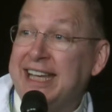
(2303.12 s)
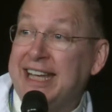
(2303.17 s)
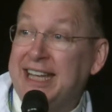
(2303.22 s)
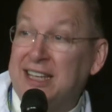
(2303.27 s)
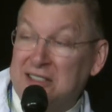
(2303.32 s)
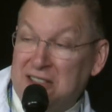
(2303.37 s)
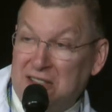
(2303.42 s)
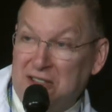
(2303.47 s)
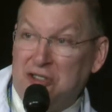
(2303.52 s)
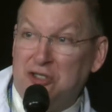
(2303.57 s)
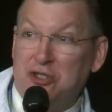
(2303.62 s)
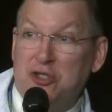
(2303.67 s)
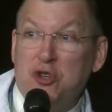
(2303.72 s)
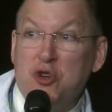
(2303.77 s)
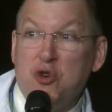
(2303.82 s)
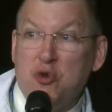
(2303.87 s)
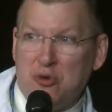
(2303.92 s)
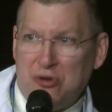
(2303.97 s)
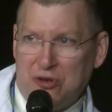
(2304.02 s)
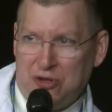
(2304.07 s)
is a
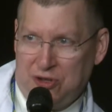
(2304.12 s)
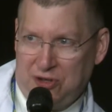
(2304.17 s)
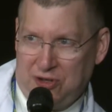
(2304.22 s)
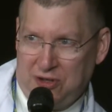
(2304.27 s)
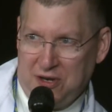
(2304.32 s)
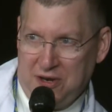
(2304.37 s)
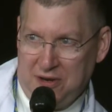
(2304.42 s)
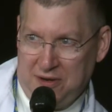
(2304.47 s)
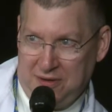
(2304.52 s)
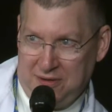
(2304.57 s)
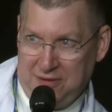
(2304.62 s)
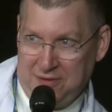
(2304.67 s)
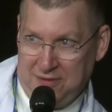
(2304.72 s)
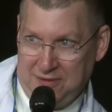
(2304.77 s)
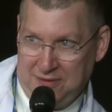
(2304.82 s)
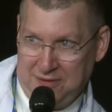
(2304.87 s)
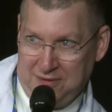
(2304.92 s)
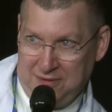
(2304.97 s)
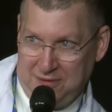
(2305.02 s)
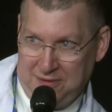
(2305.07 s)
douche."
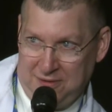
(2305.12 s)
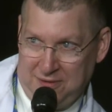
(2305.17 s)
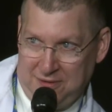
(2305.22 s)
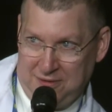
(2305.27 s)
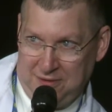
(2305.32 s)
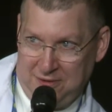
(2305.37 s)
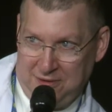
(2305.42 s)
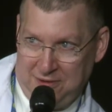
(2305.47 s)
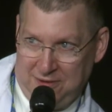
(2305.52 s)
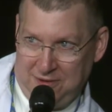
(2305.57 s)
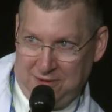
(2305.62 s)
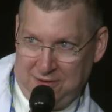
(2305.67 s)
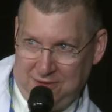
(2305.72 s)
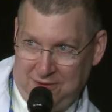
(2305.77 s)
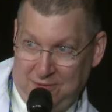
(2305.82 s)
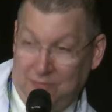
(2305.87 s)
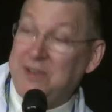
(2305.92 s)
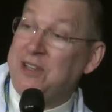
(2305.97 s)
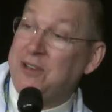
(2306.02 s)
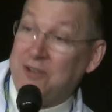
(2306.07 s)

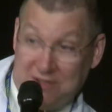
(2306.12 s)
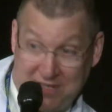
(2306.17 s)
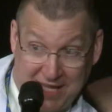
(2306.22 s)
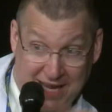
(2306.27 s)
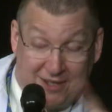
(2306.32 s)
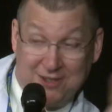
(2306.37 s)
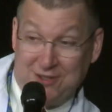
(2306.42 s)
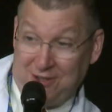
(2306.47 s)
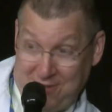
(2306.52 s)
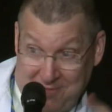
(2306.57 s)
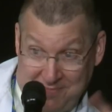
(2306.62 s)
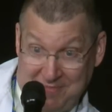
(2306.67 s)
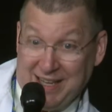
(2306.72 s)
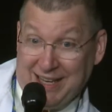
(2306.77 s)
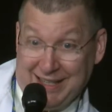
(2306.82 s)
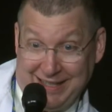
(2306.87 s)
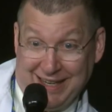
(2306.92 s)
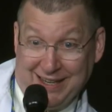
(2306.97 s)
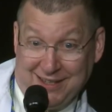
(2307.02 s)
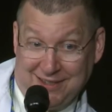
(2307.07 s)
We used that term
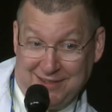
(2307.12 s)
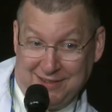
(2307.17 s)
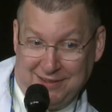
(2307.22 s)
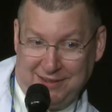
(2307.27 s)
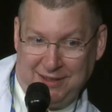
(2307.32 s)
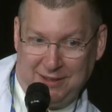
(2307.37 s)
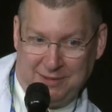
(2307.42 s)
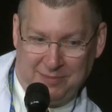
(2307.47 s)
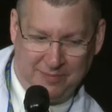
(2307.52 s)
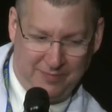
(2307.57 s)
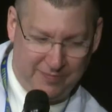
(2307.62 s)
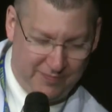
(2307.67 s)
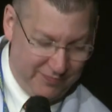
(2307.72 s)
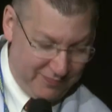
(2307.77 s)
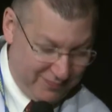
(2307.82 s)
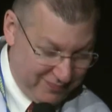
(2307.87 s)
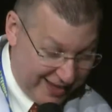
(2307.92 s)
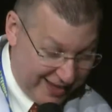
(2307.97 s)
then, actually. I